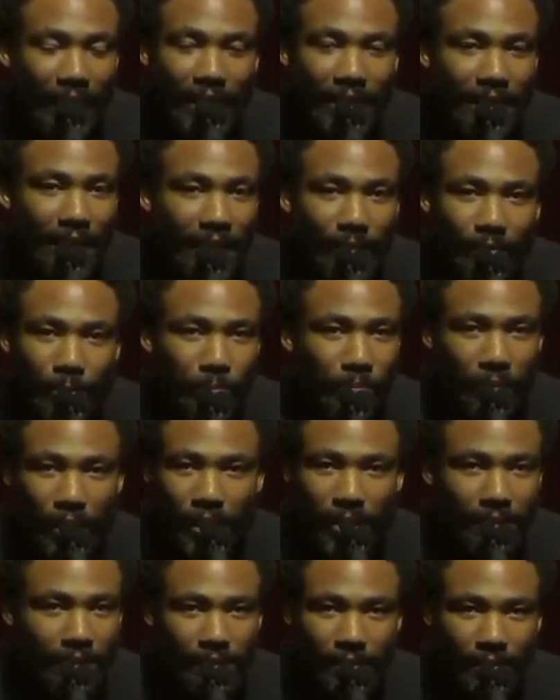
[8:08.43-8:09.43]
He never
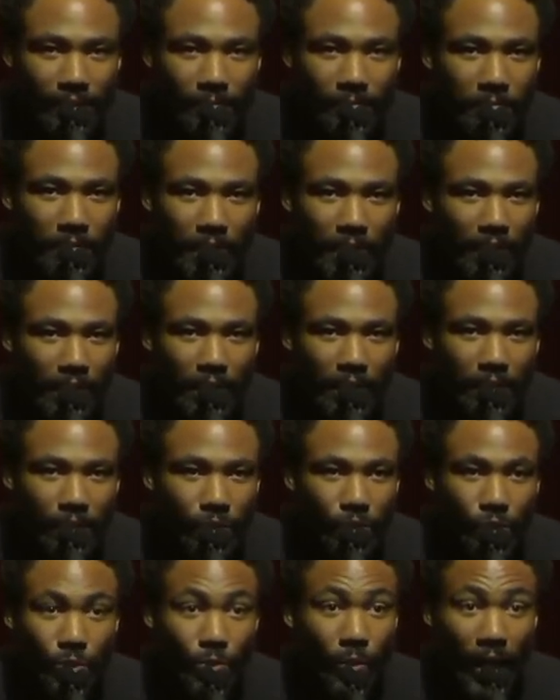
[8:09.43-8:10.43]
pressed me
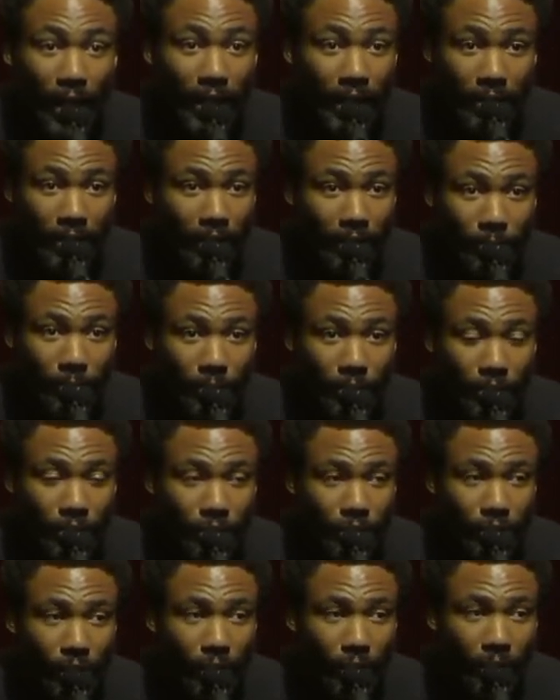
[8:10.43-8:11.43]
to do anything with the
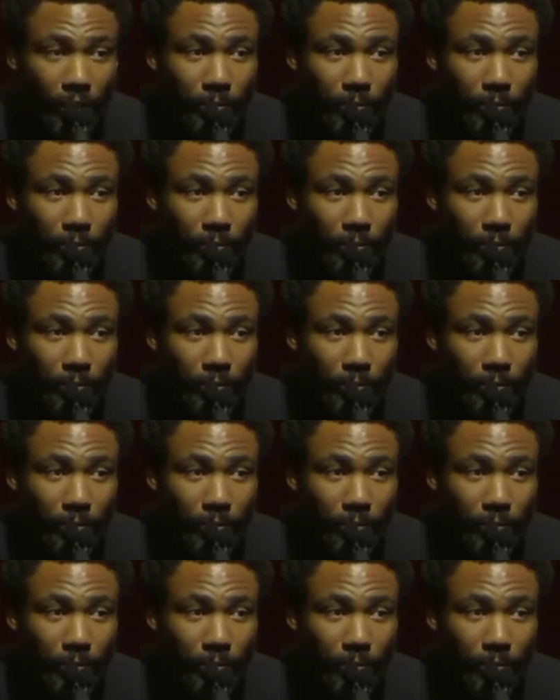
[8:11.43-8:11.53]
show.